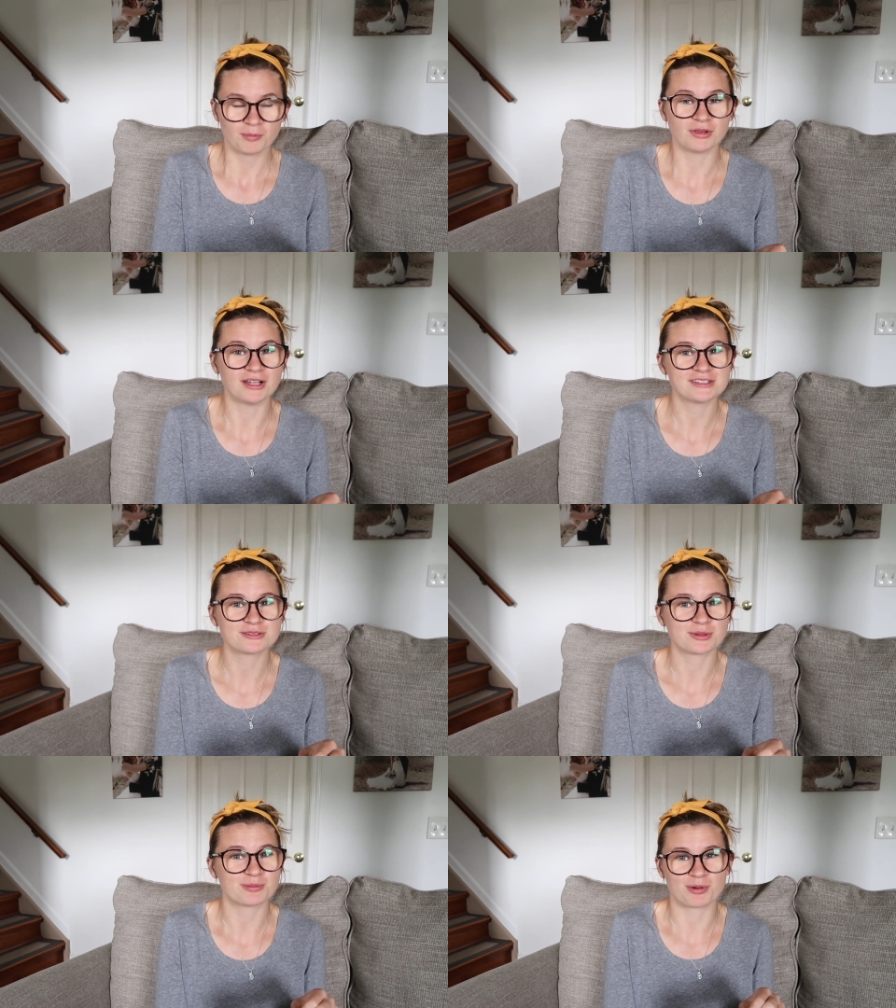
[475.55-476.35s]

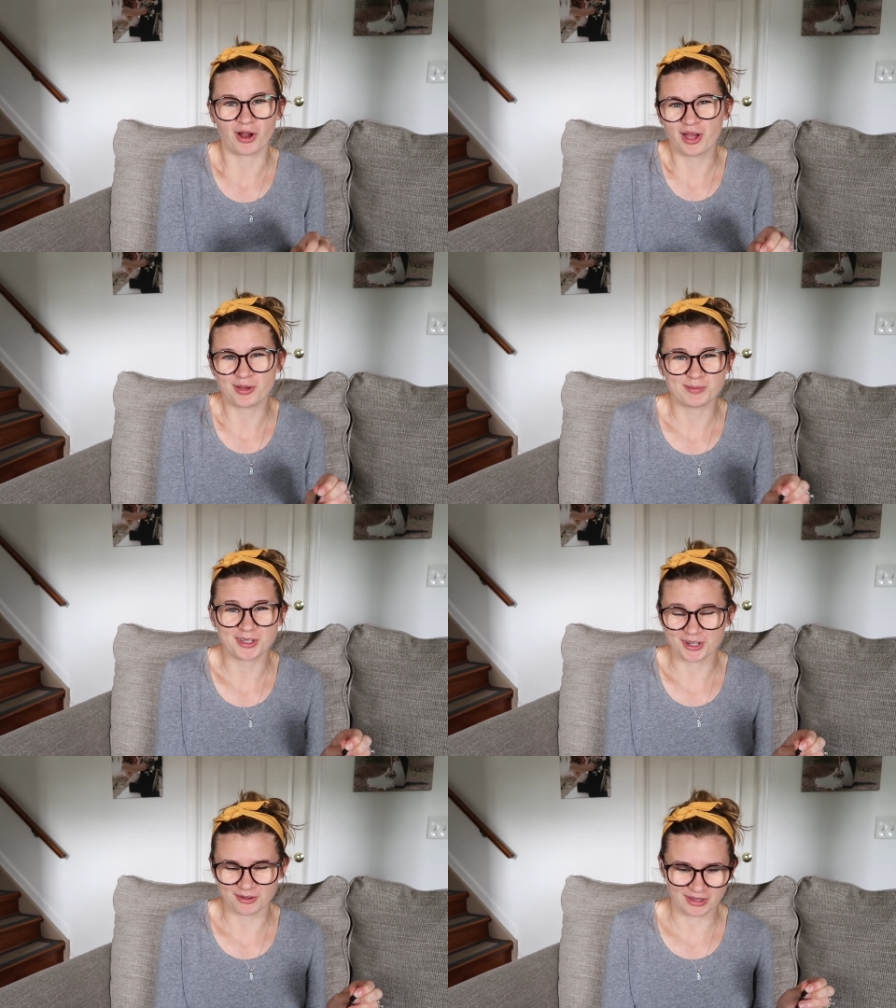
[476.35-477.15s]
Plus with Prime,
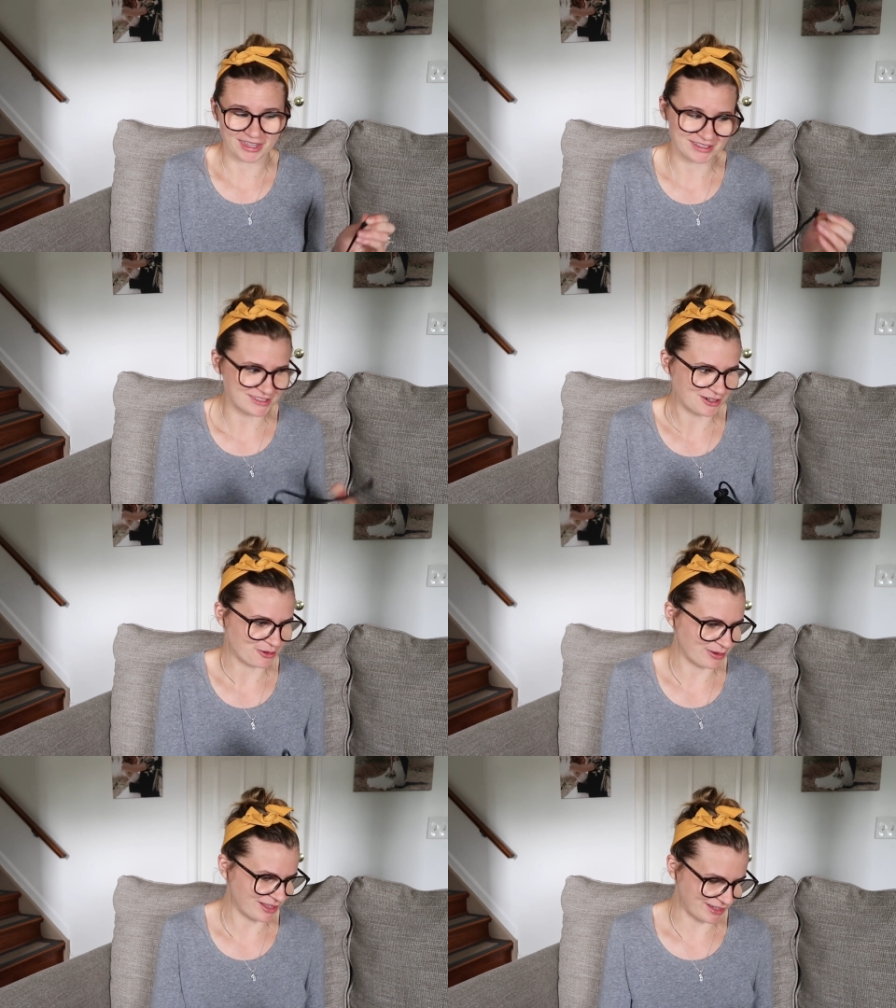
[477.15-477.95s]
you know, it gets here
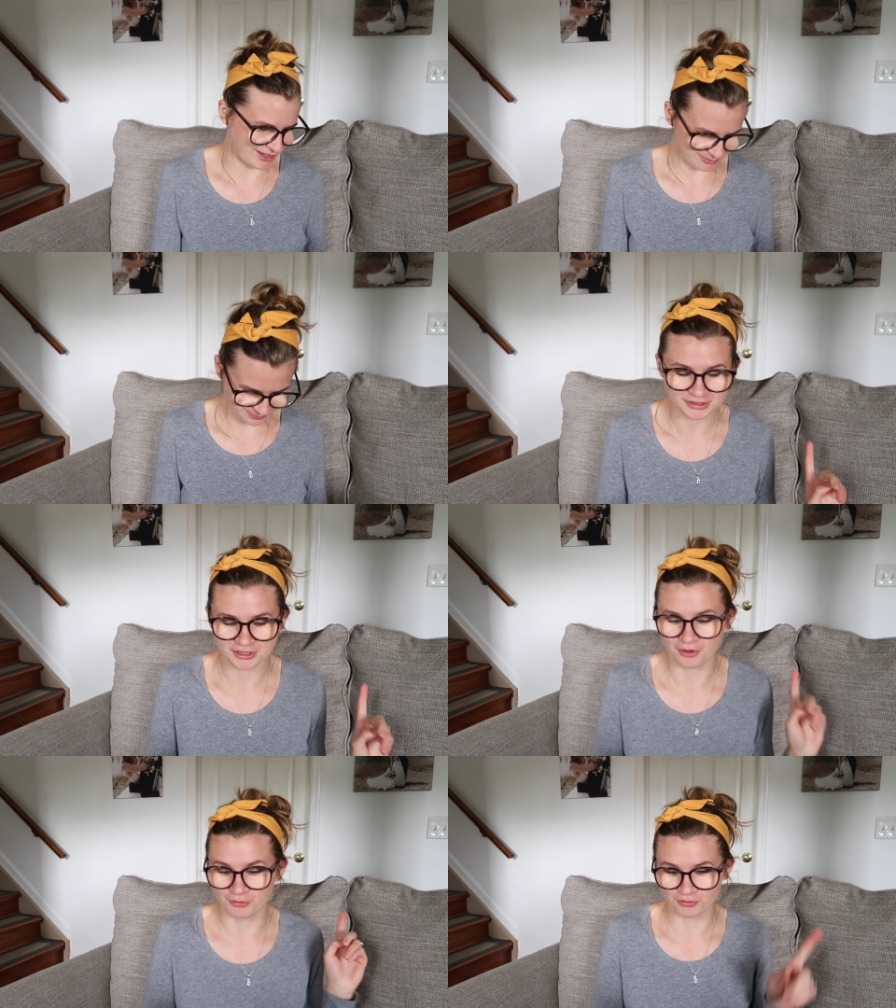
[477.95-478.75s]
quickly.
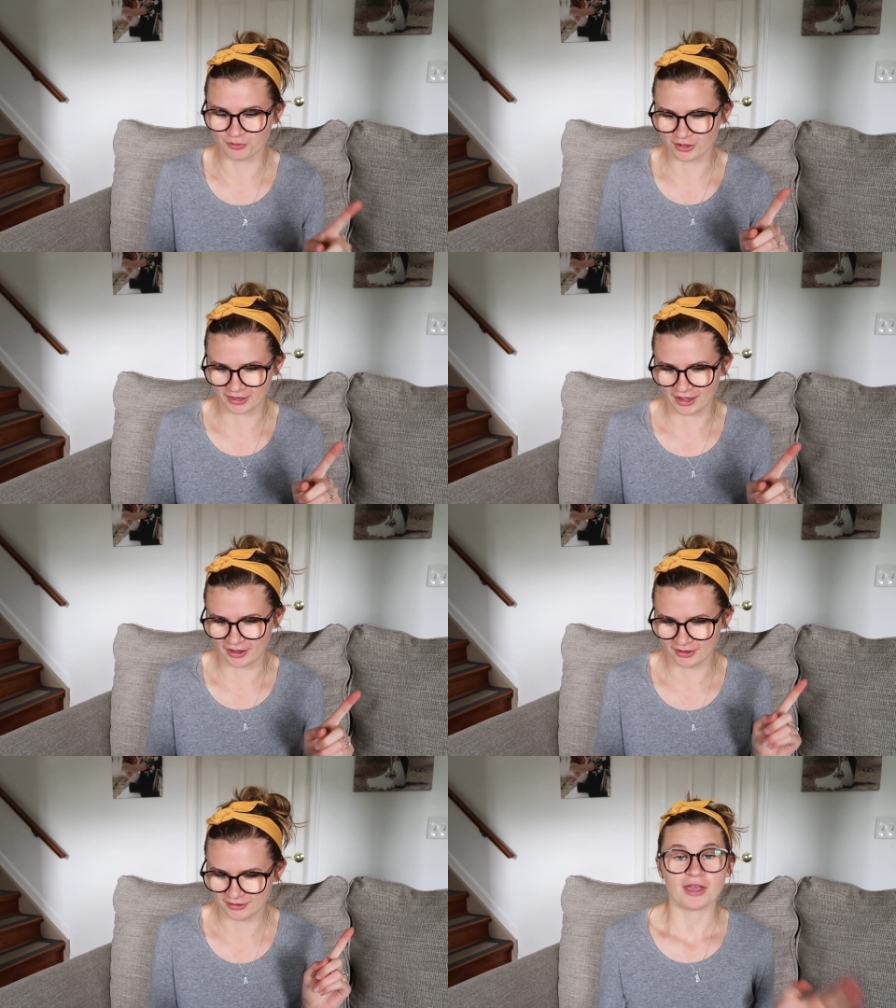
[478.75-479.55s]
So for
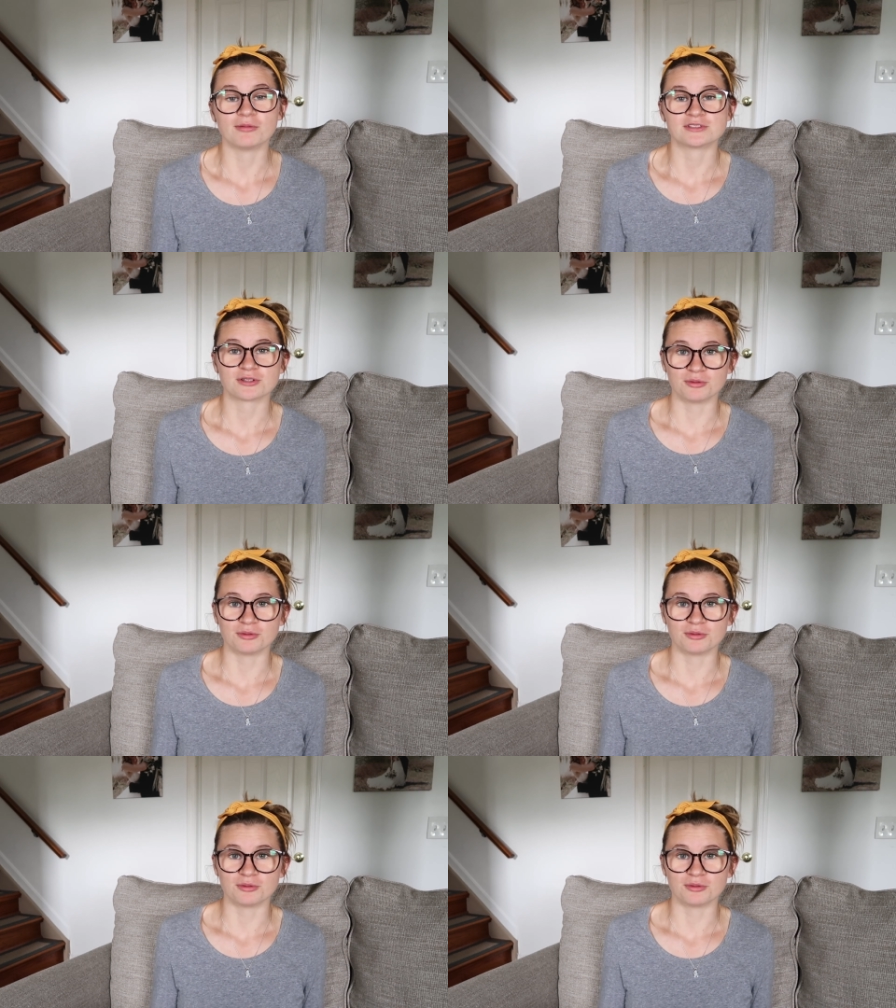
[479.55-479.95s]
that, it was